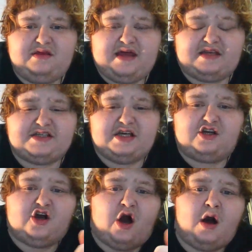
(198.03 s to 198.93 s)
that's going
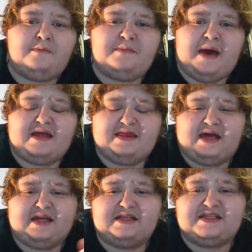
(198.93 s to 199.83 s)
to combat
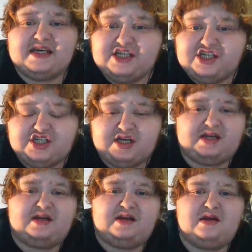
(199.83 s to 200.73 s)
that
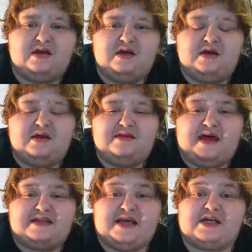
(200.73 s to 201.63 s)
addiction,
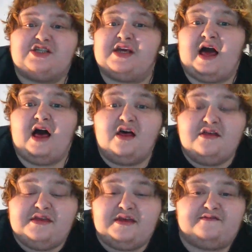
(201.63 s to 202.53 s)
that's actually
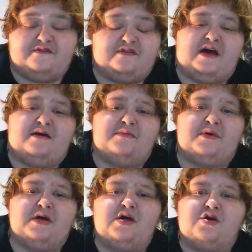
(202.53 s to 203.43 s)
healthy for them,
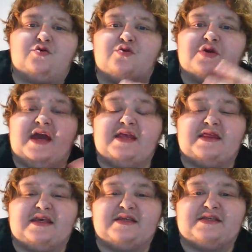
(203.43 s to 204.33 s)

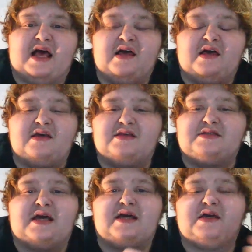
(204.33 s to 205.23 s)
create these,
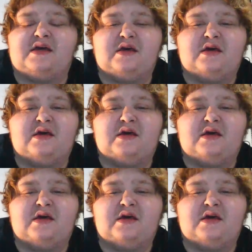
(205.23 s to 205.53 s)
it's like,